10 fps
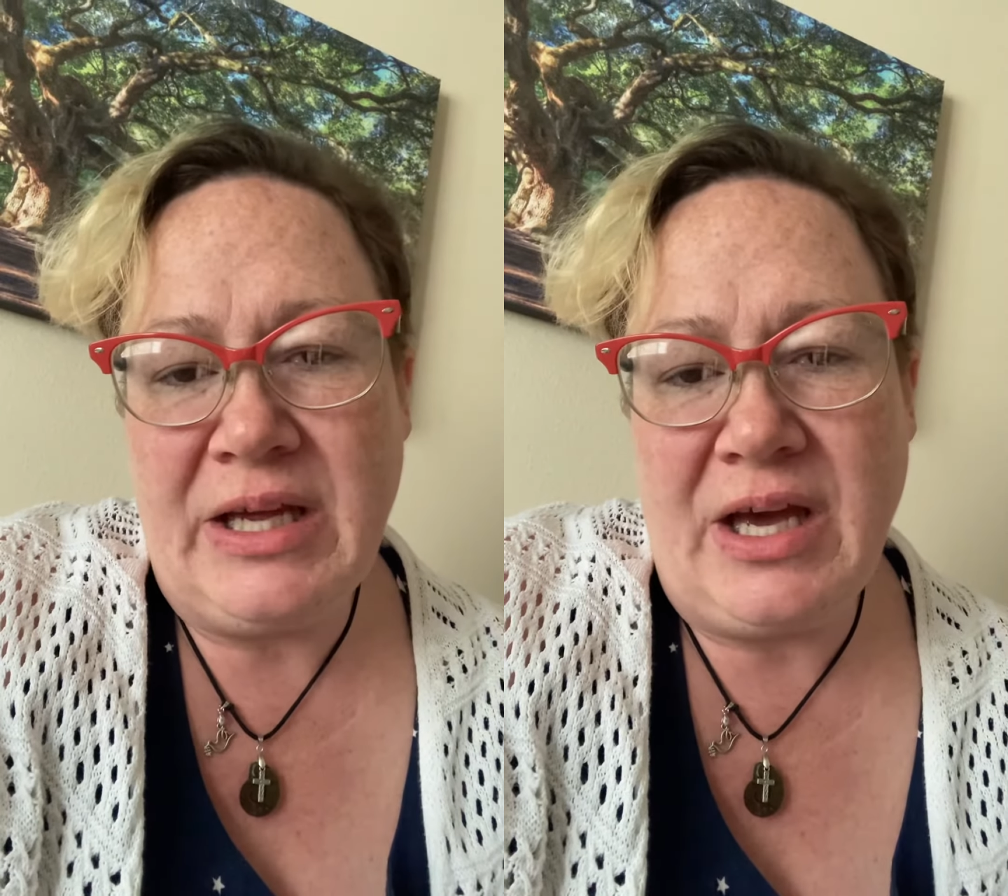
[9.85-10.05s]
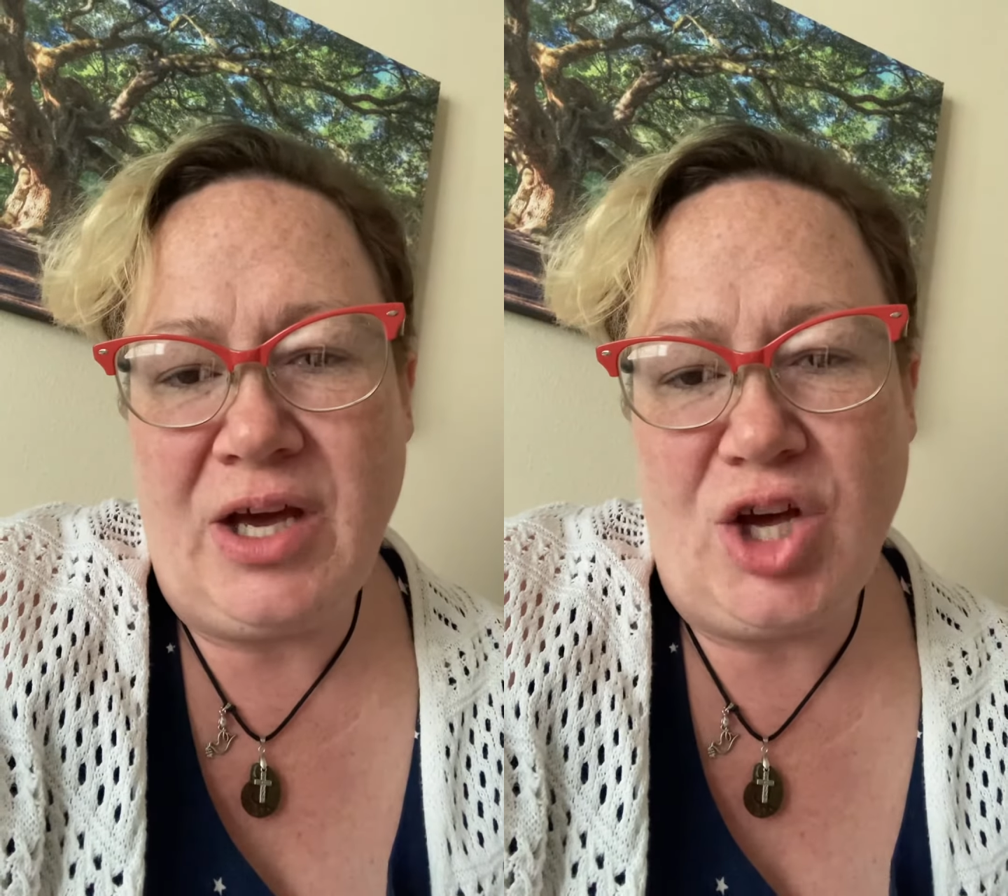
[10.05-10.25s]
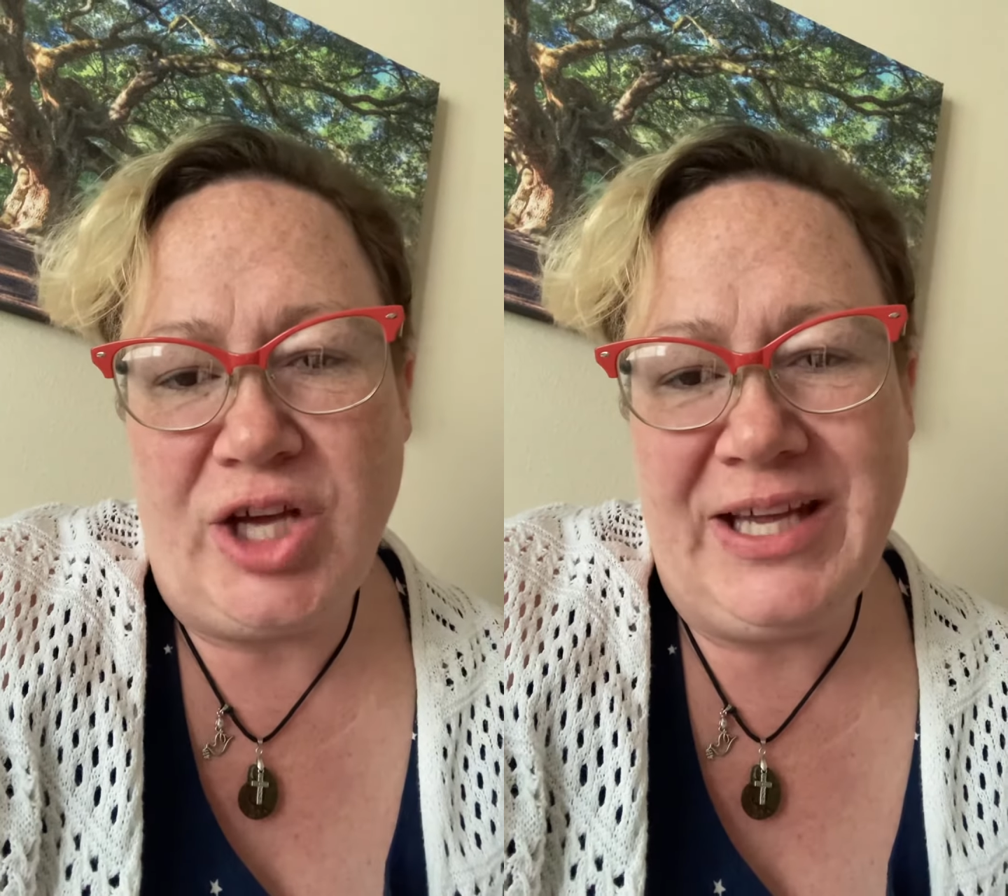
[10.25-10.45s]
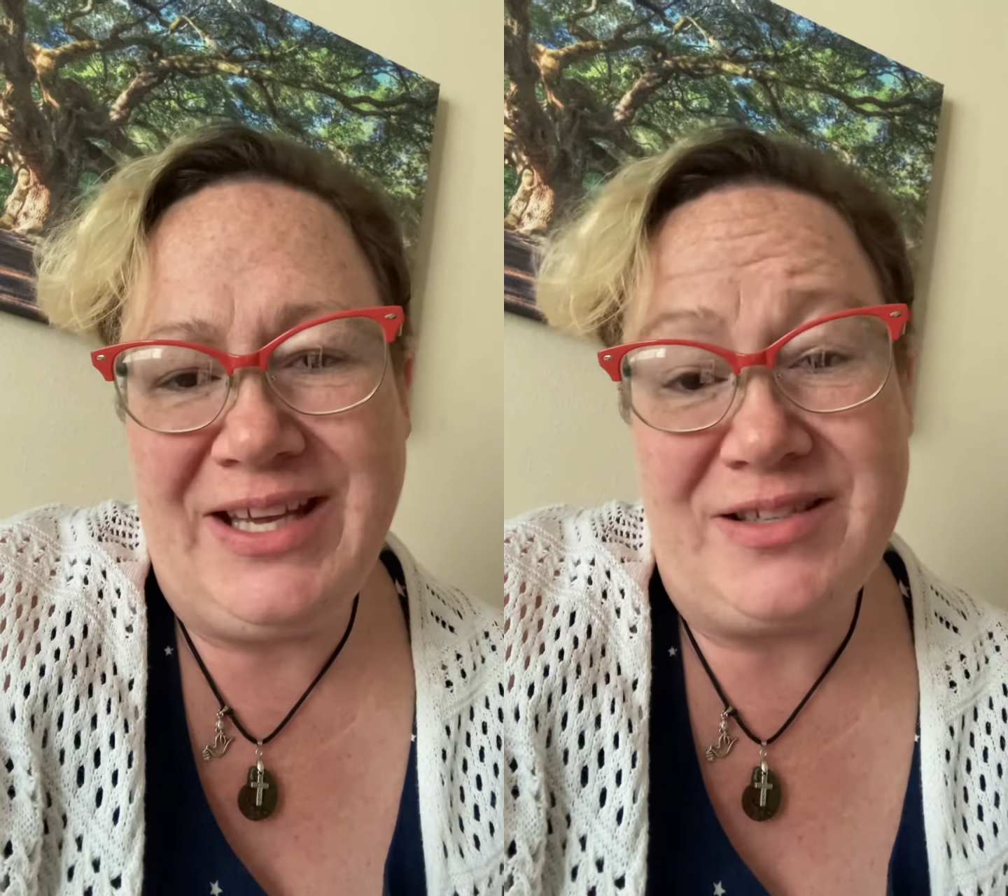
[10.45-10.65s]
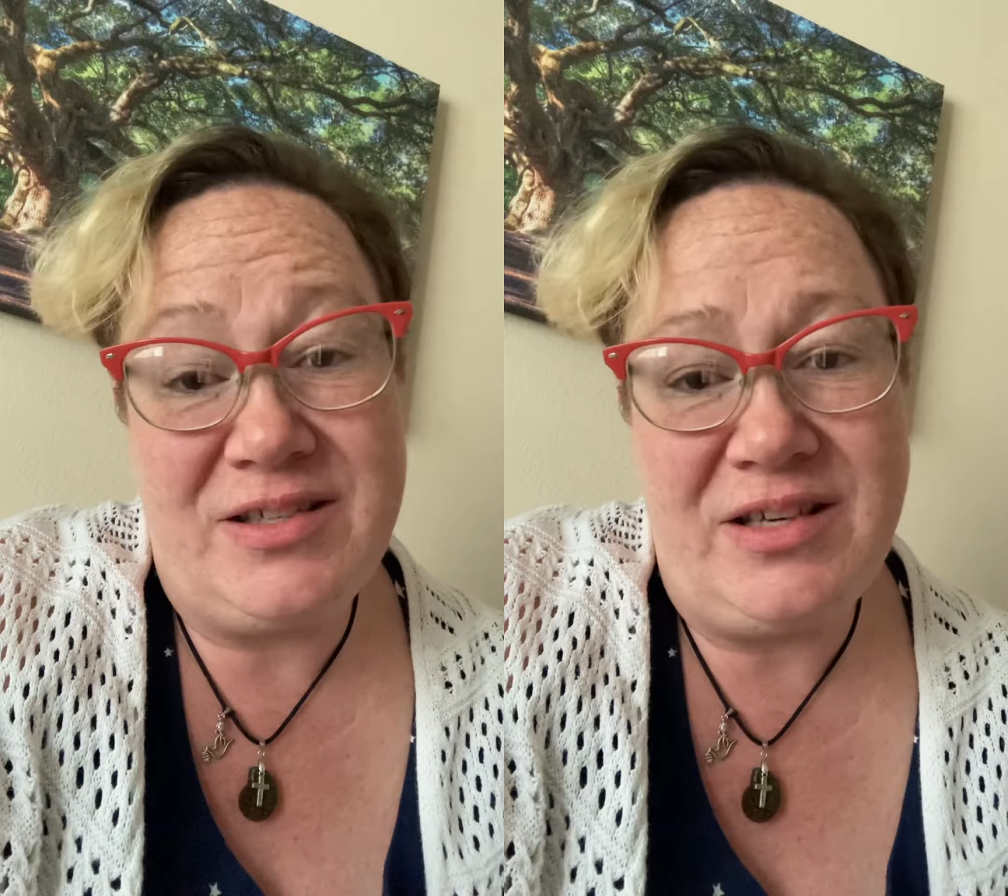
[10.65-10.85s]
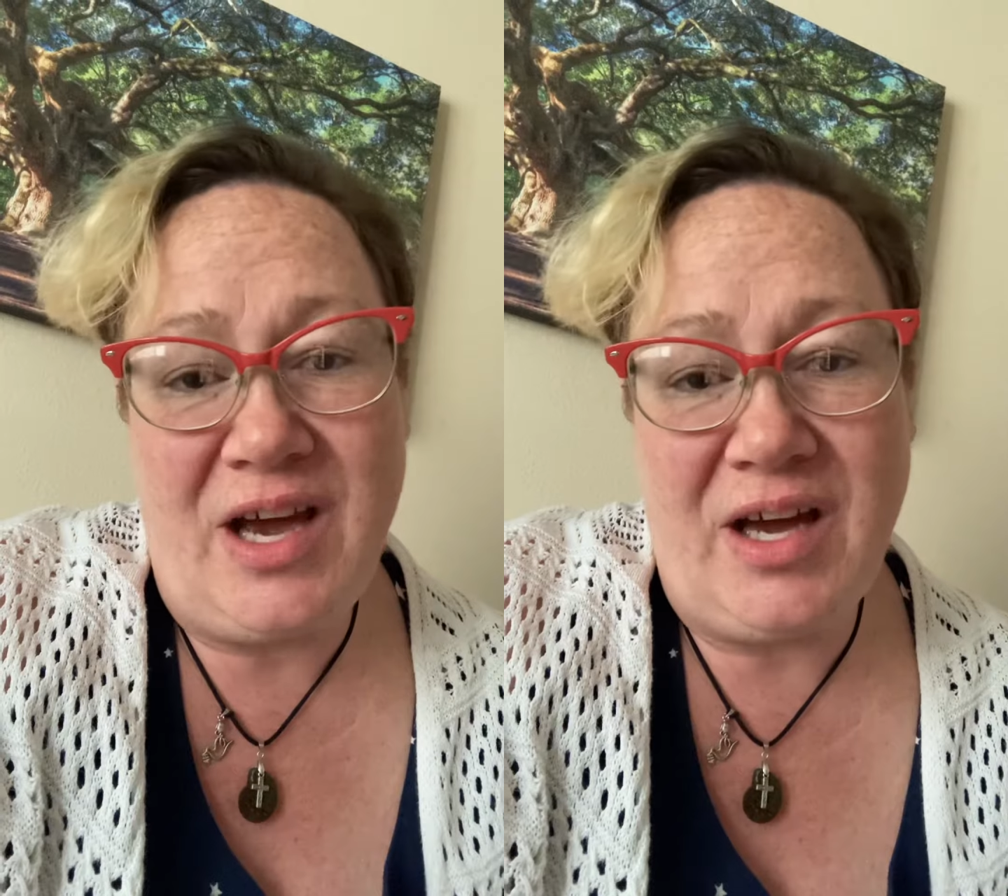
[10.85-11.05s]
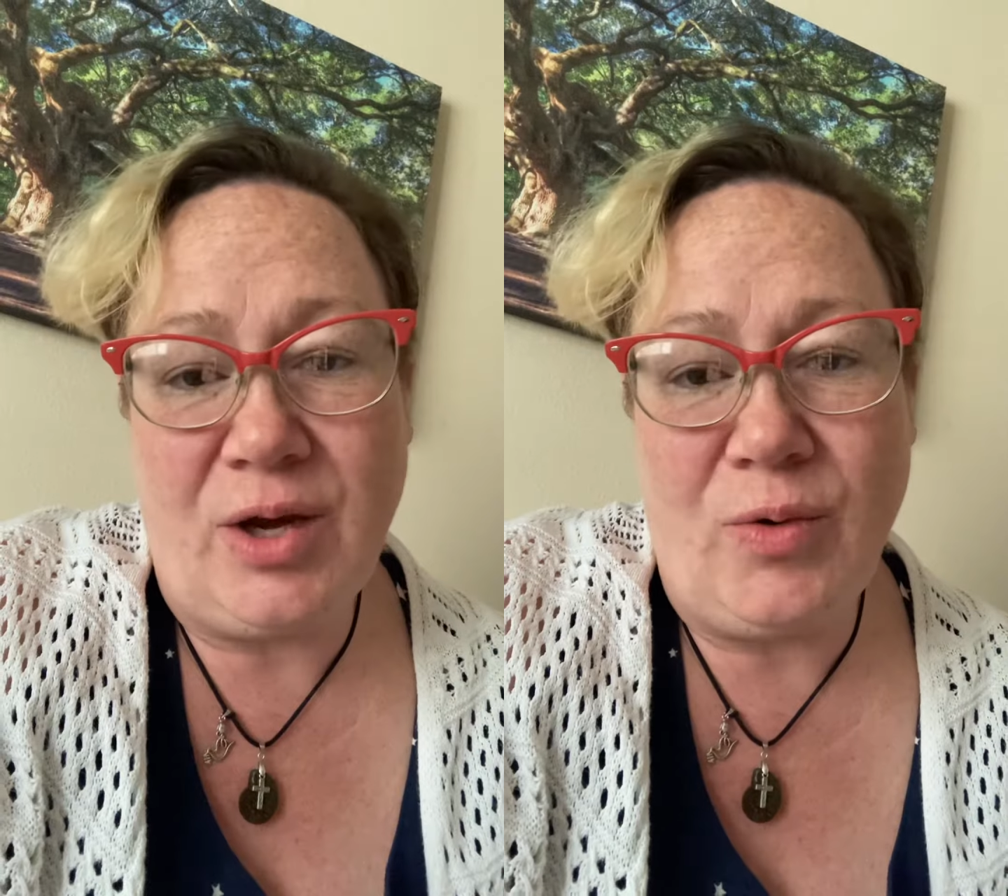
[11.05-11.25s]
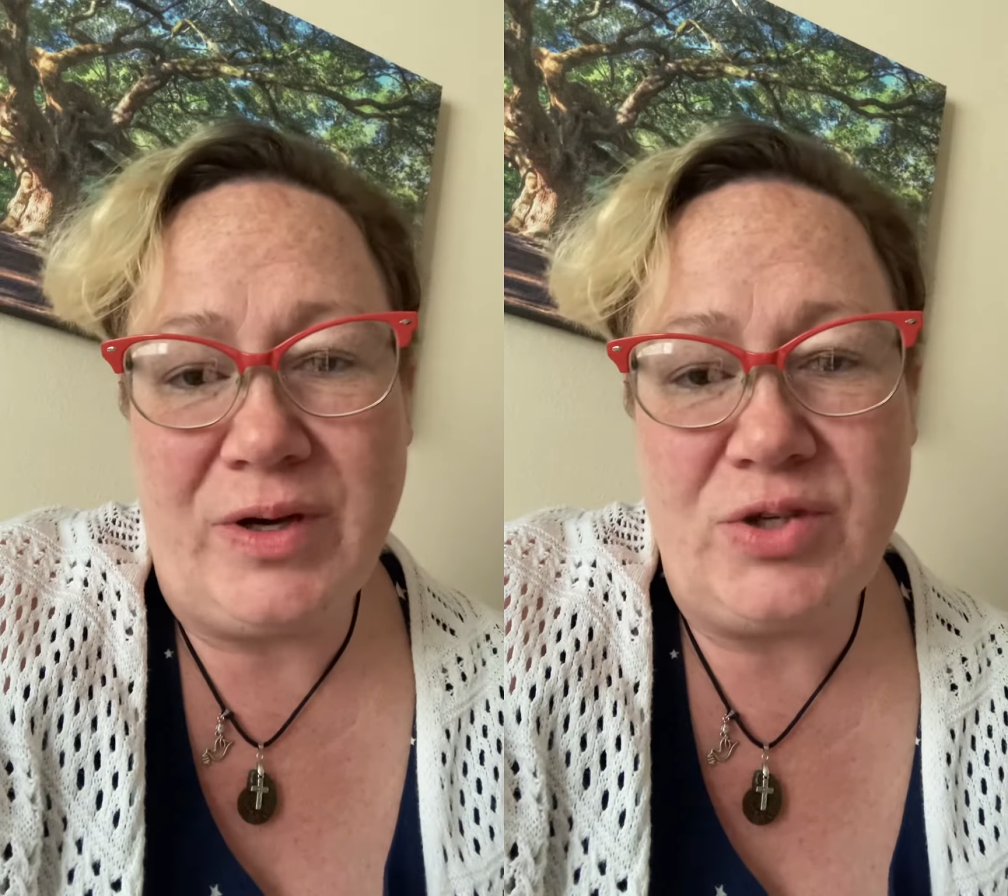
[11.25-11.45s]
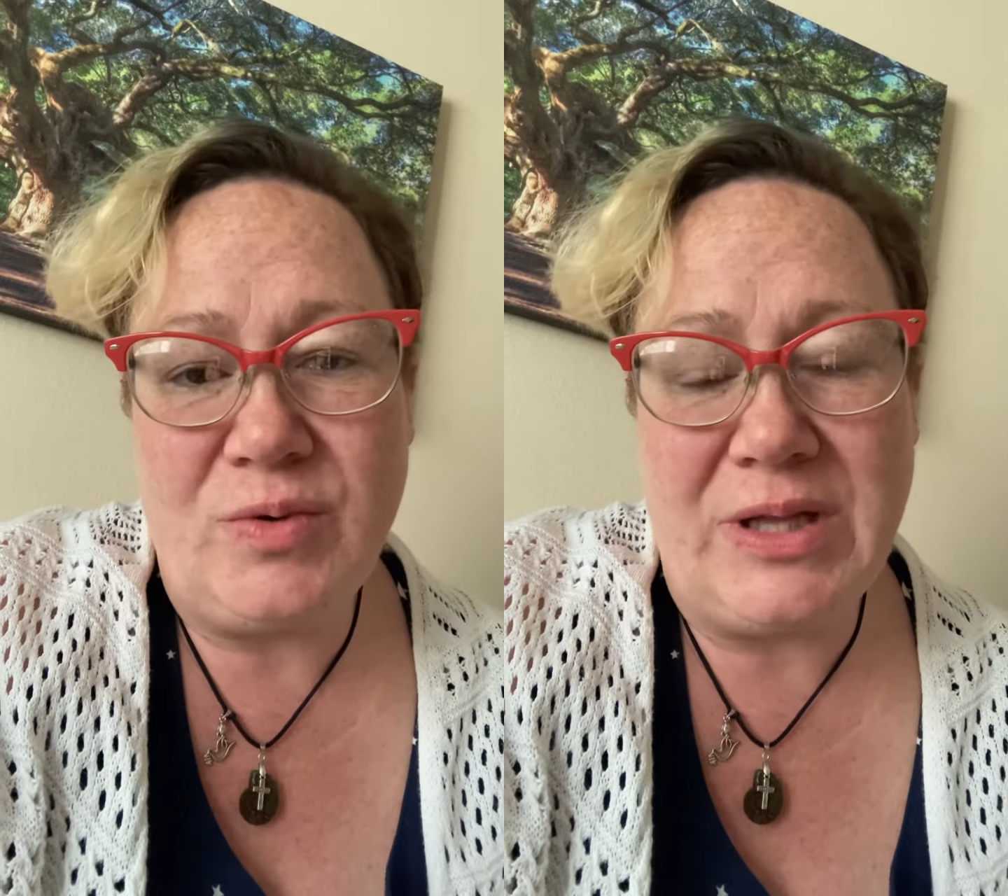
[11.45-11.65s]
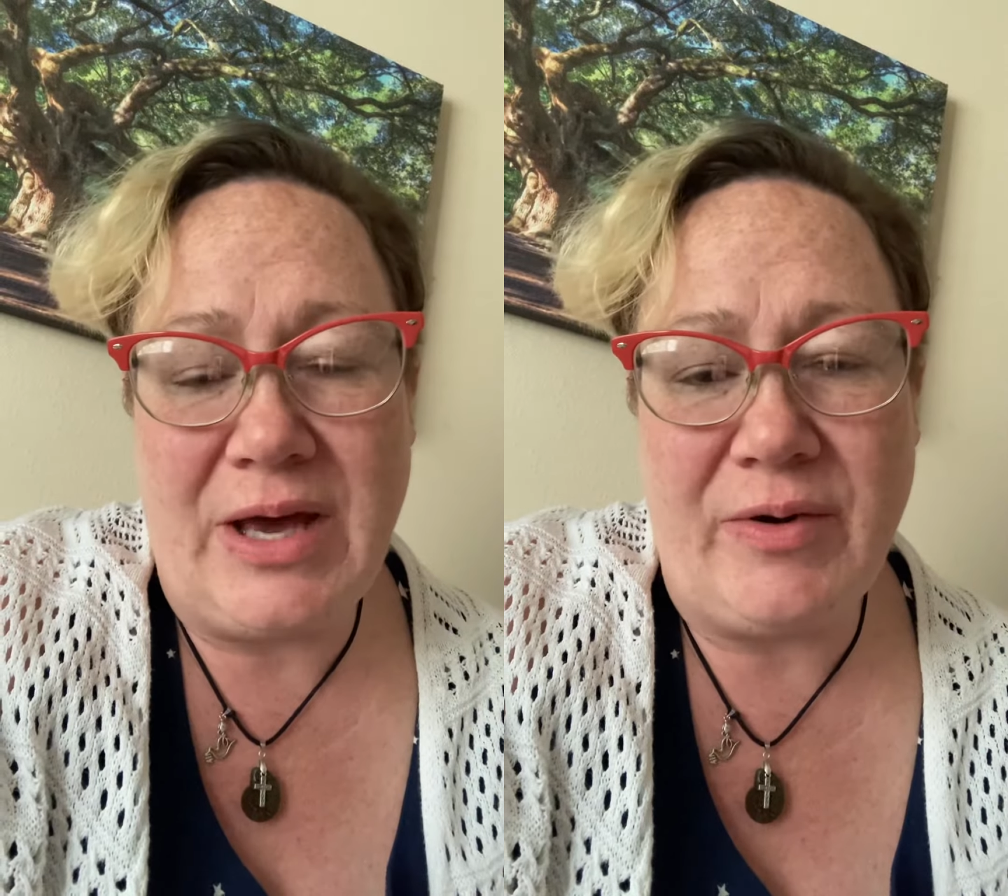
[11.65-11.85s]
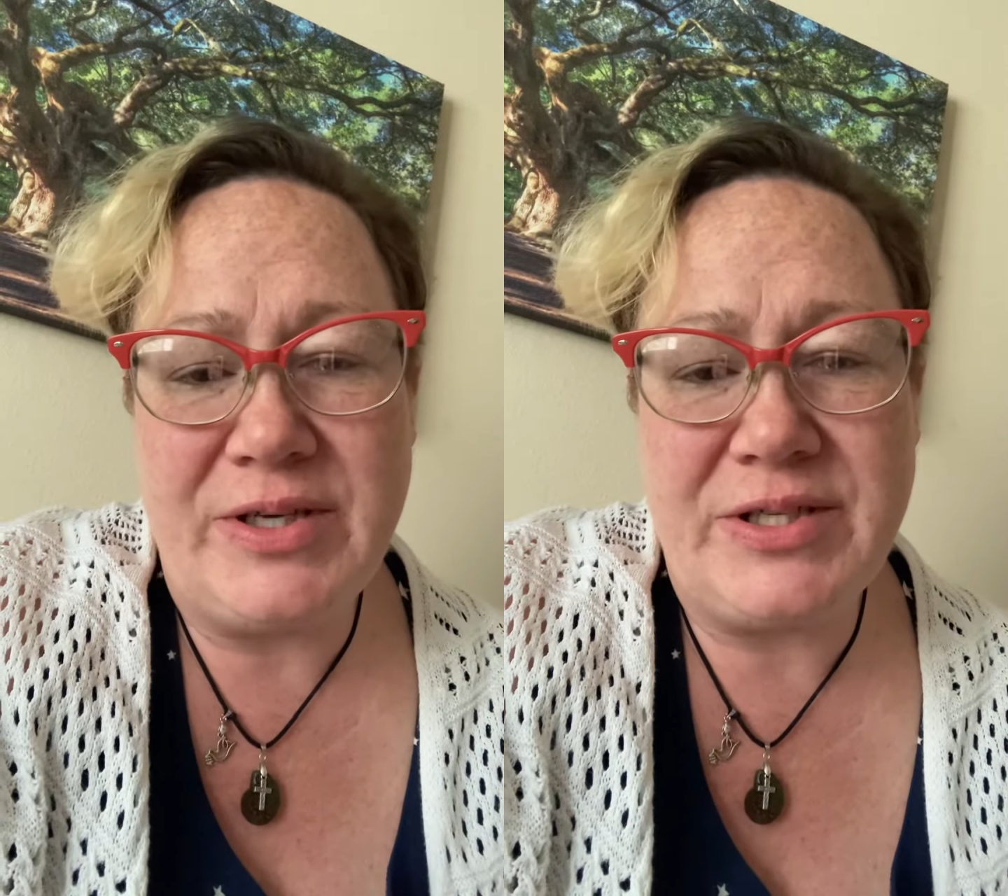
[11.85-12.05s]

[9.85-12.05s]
uh, he is not going to allow it